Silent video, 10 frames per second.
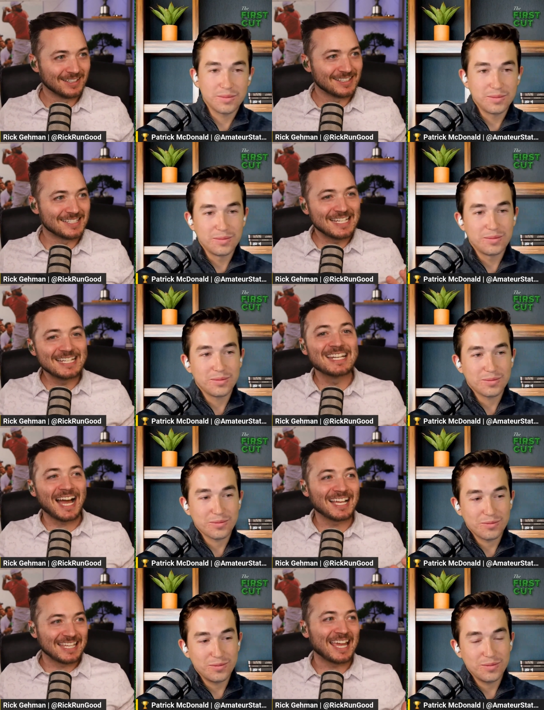Speaker 1: did
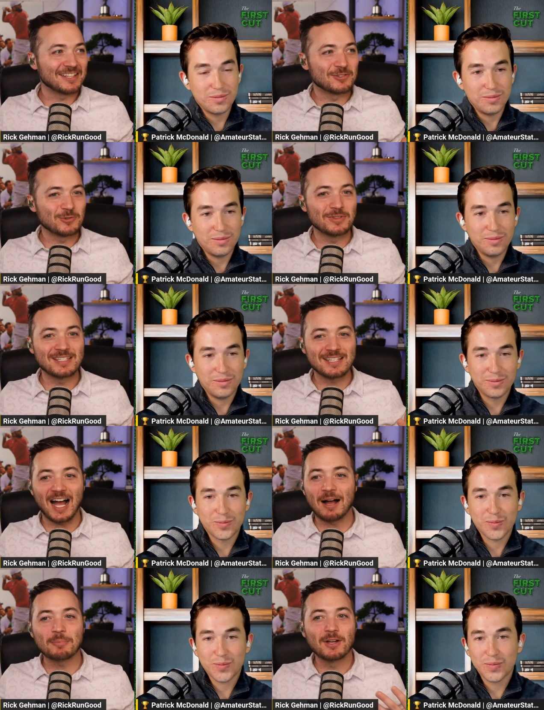not get into the
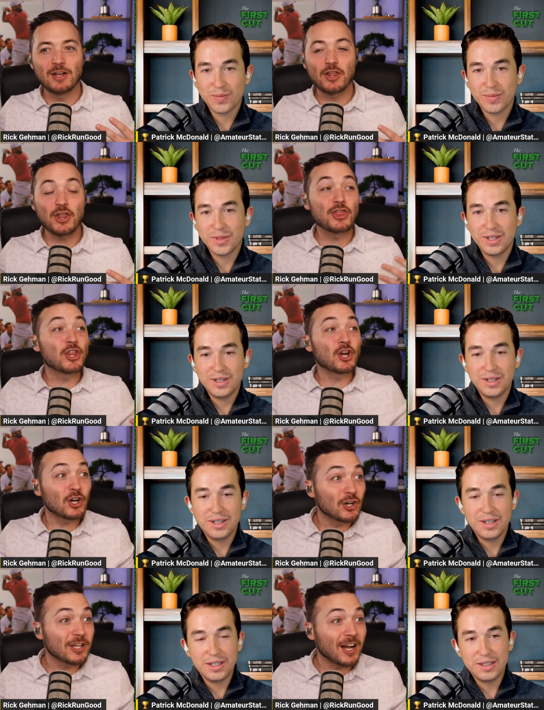top
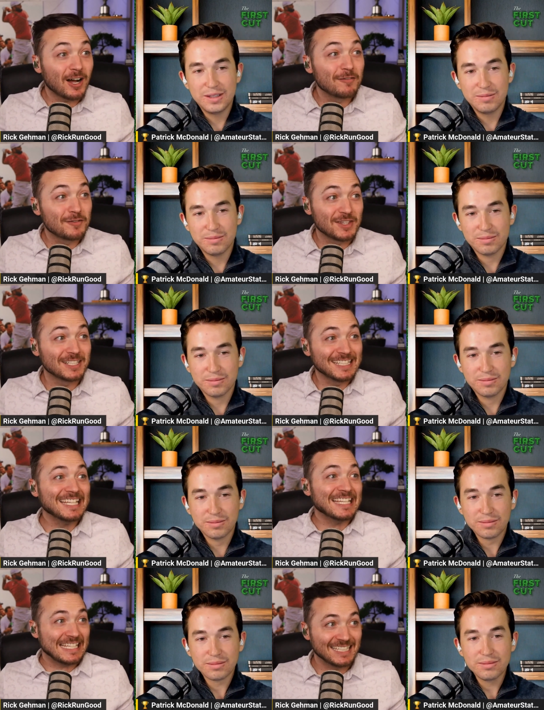third of the
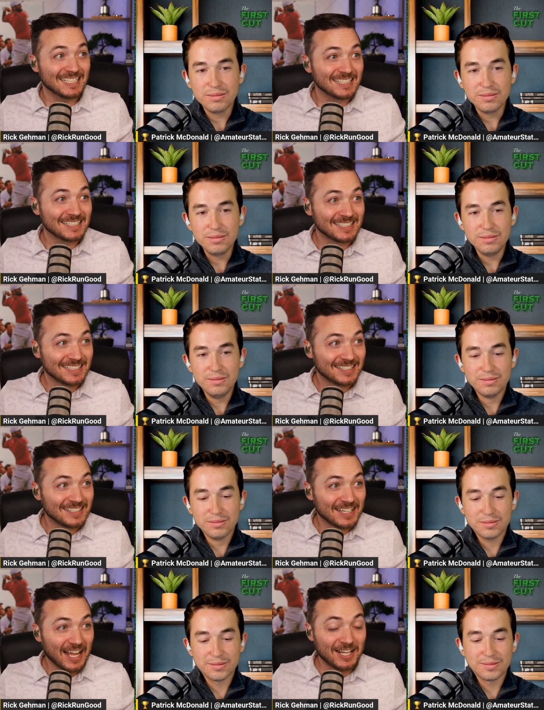league
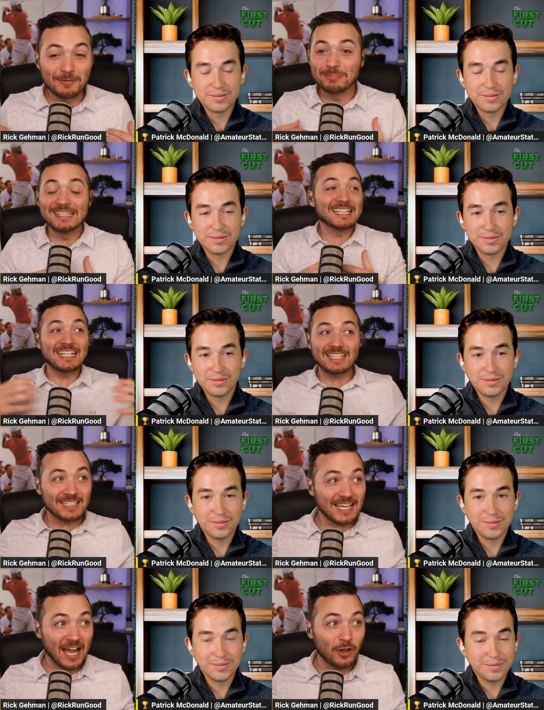
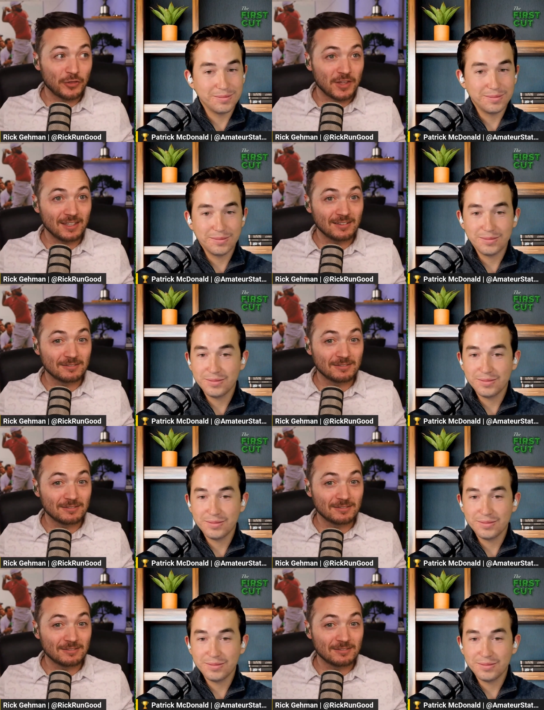completely healthy,